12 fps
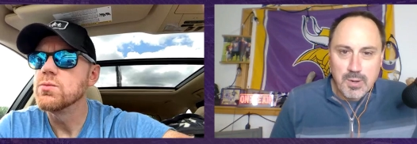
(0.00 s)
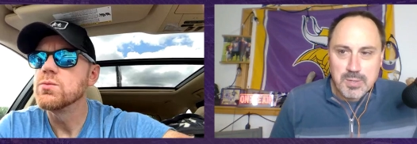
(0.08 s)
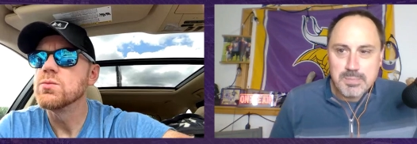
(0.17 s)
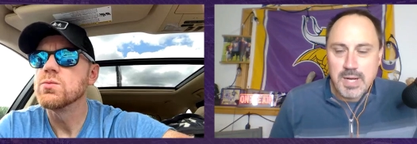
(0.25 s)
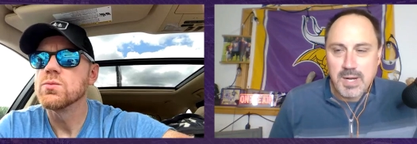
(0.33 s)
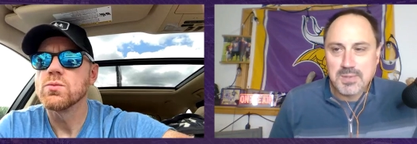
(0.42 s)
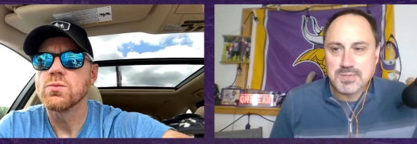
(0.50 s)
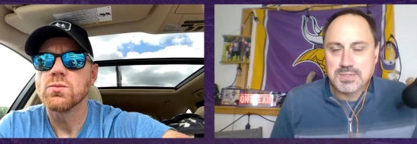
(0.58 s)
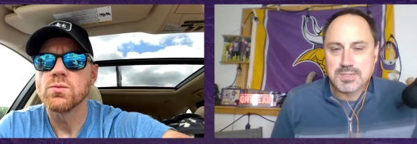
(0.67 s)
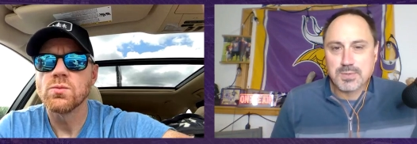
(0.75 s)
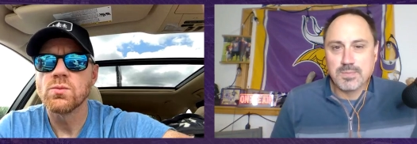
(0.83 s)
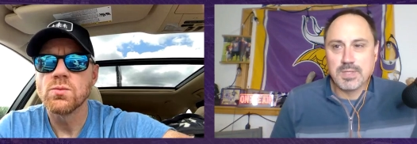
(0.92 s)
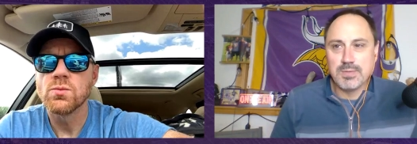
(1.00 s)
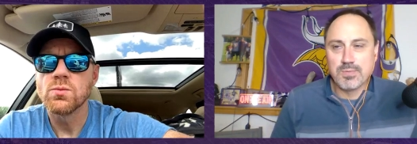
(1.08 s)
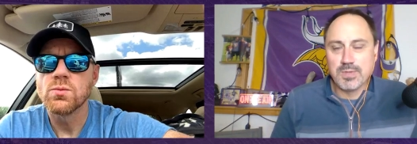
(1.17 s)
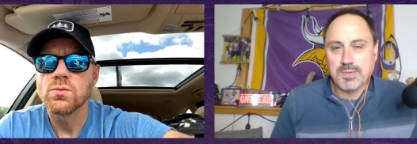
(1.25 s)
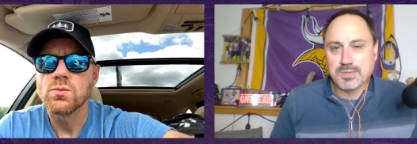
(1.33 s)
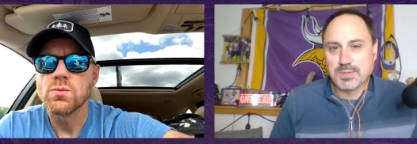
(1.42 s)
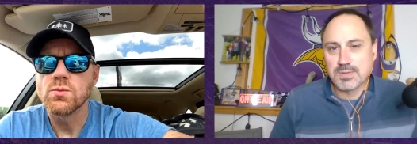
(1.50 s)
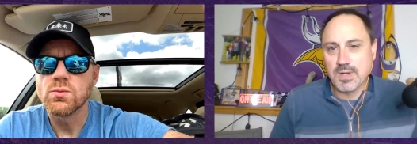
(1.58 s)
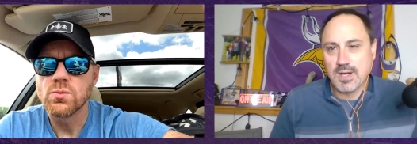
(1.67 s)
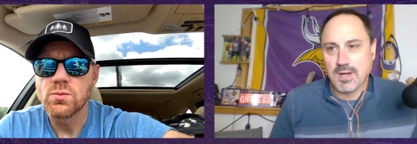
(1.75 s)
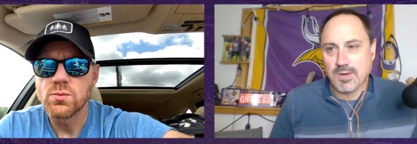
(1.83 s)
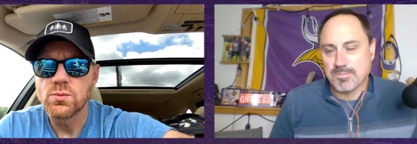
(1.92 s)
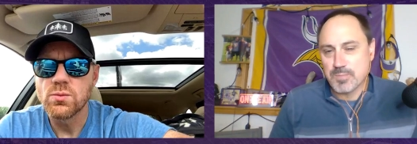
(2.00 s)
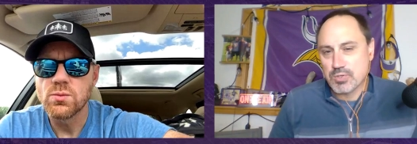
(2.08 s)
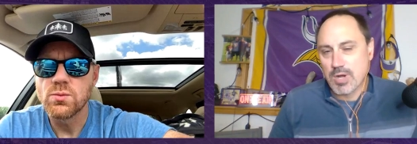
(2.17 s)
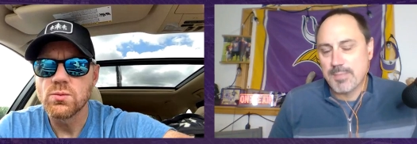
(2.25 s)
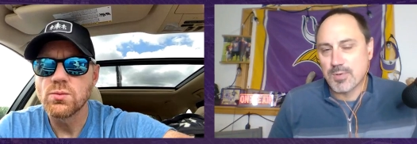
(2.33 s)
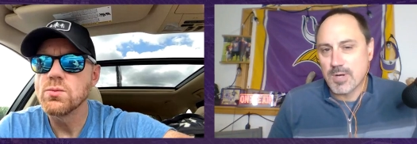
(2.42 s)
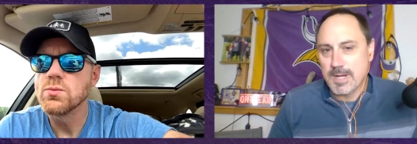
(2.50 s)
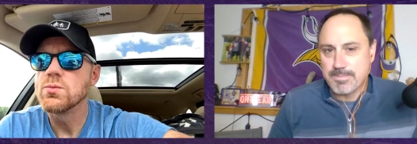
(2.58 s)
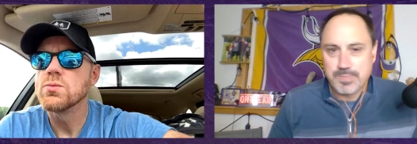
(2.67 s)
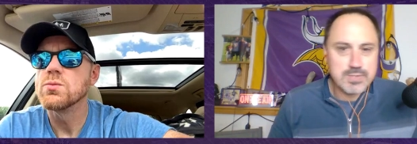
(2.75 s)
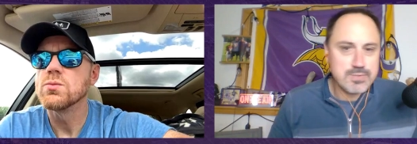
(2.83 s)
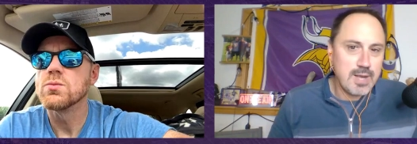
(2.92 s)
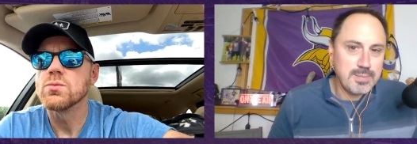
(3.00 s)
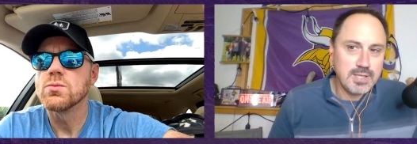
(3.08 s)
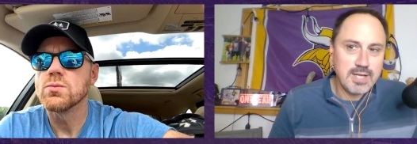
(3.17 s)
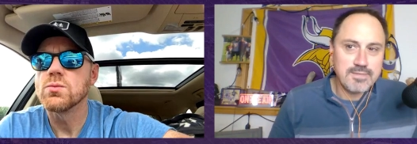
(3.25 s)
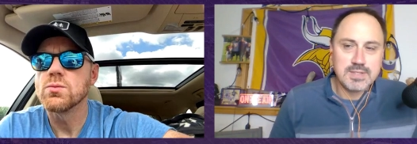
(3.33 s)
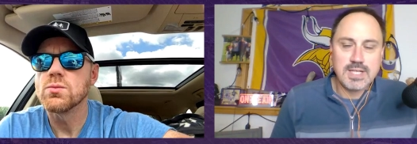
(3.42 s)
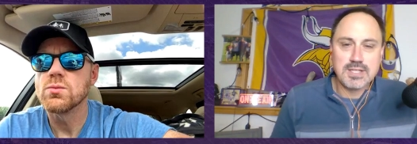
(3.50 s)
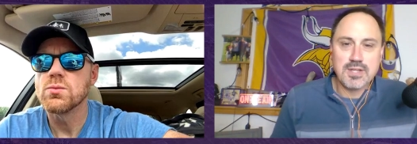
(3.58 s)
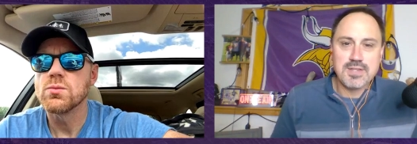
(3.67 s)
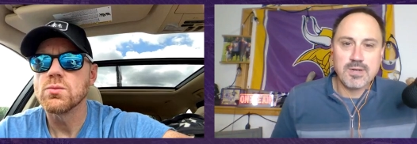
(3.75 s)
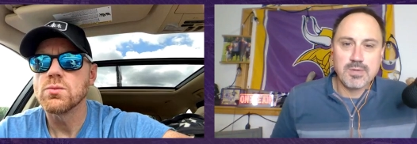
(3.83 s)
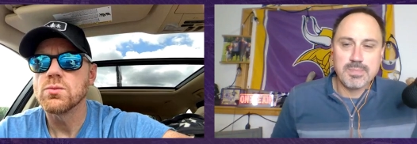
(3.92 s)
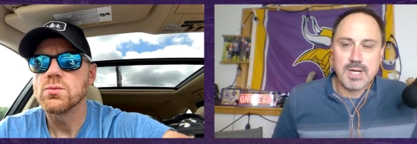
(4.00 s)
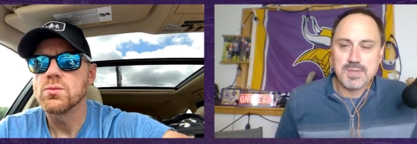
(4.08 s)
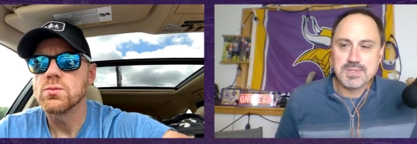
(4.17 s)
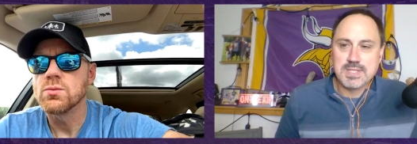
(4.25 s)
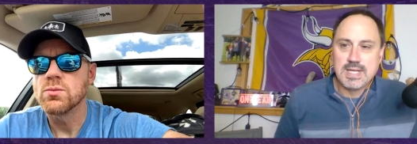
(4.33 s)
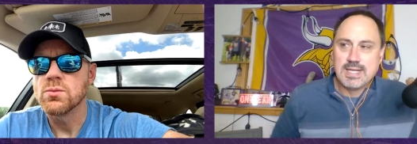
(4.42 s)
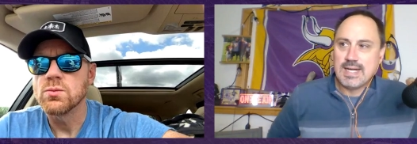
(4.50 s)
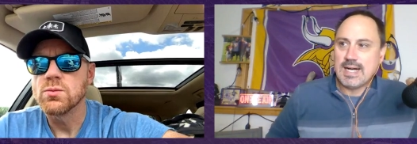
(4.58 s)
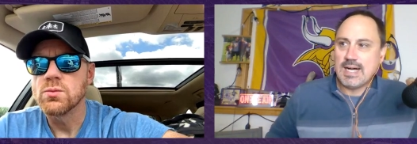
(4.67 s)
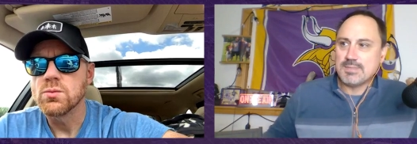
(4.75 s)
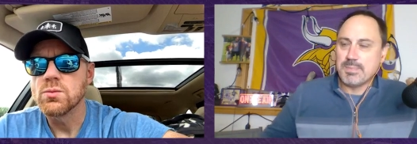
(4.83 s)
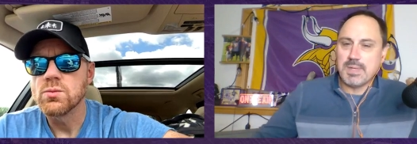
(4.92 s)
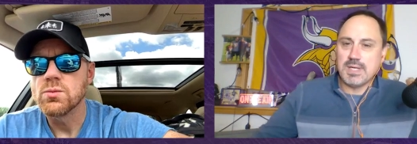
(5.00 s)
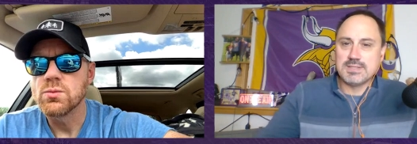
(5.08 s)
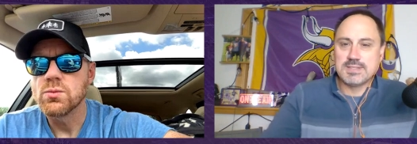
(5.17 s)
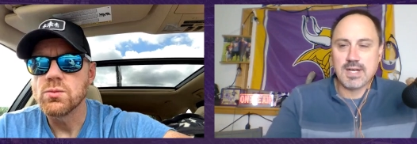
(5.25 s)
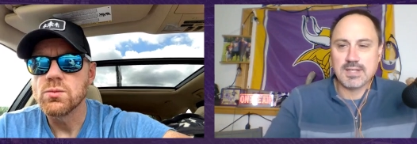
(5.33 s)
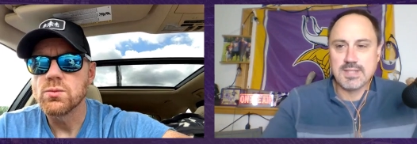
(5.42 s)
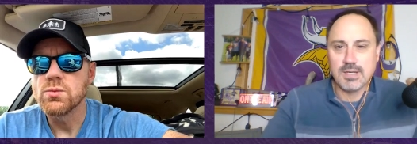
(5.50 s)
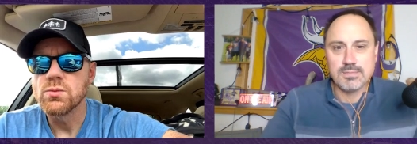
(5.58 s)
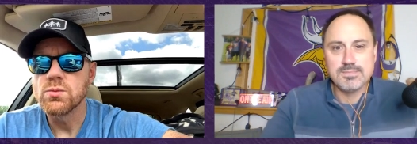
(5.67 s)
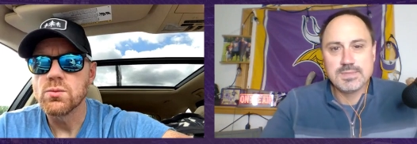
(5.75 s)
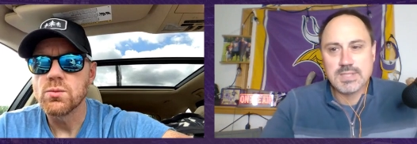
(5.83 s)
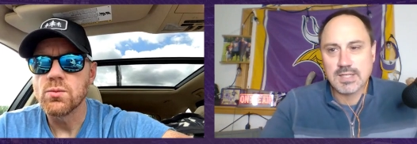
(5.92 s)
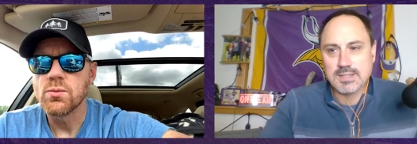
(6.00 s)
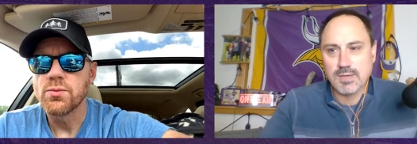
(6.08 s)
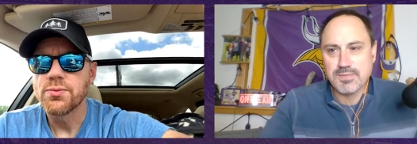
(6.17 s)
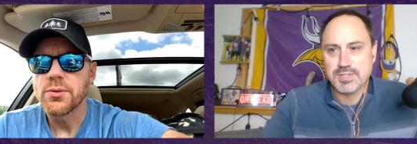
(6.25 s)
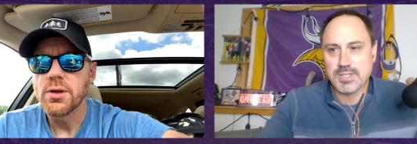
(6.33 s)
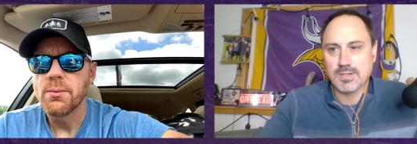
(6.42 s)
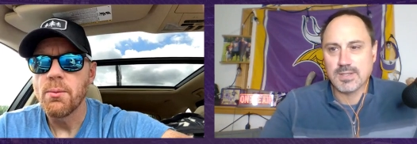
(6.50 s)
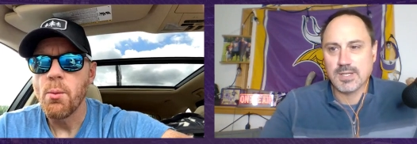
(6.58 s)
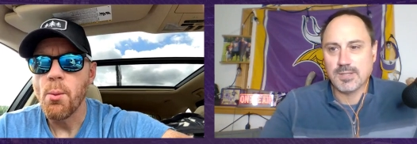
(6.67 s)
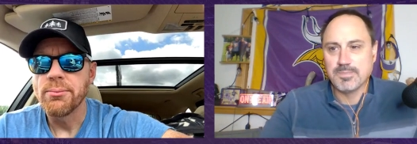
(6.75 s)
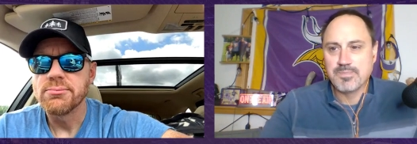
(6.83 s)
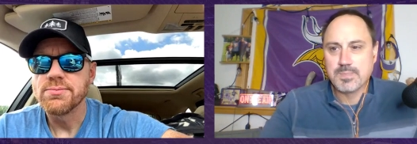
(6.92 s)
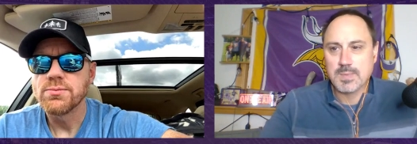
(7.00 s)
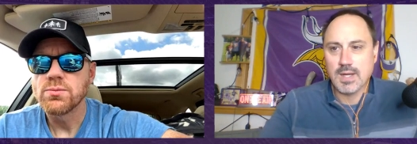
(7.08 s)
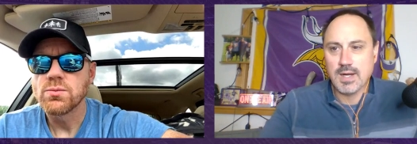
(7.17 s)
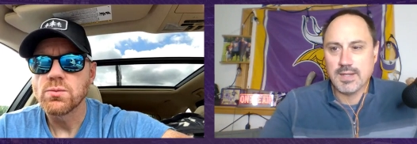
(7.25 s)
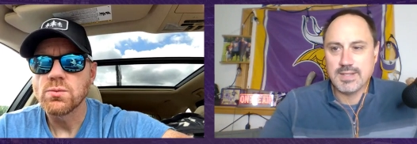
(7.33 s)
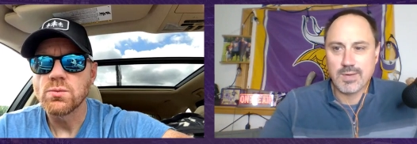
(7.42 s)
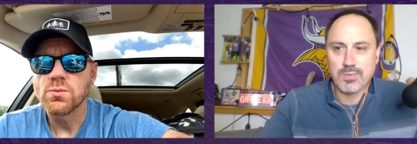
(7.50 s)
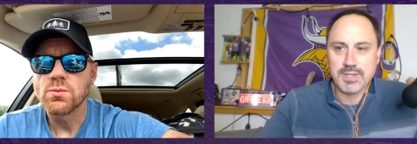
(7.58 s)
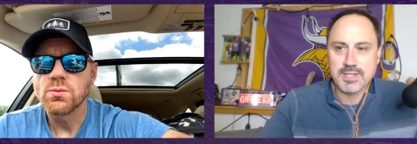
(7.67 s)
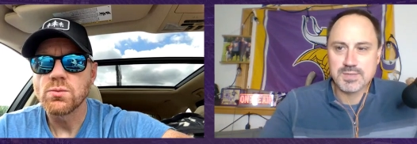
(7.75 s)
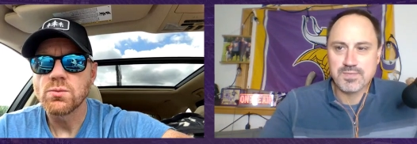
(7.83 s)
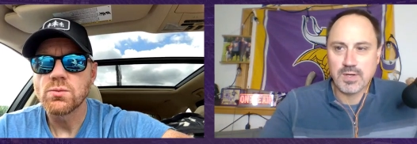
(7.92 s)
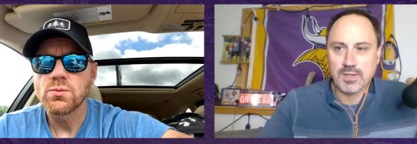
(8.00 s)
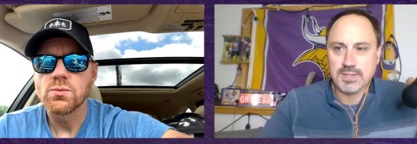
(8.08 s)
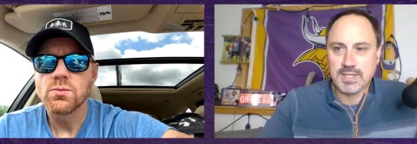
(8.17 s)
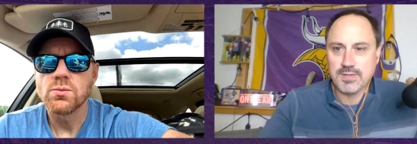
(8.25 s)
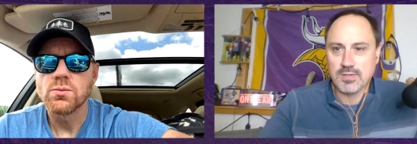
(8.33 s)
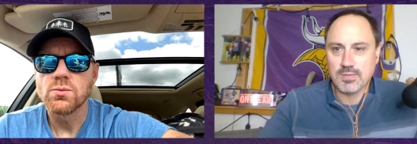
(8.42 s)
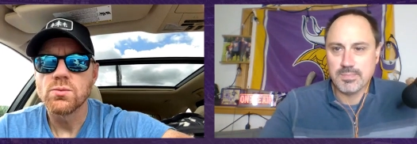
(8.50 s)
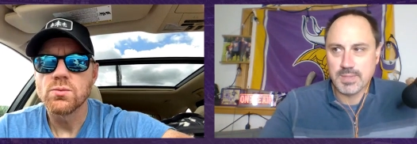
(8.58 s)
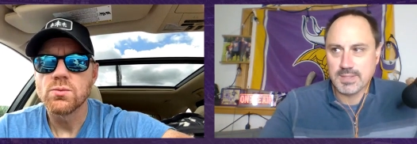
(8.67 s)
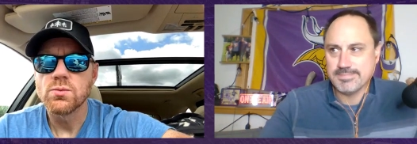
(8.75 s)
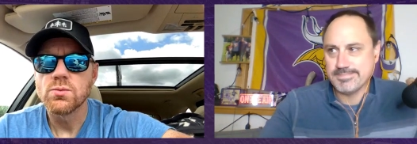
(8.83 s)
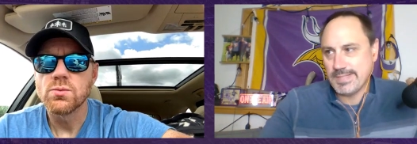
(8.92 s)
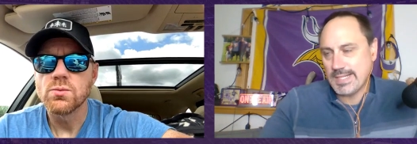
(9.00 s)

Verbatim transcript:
Speaker 1: out of bounds. He, he would uh, scramble right, scramble left, get that thing out of bounds. Uh, but stock down, stock down for Jaren Hall. Uh, not really his fault either, but he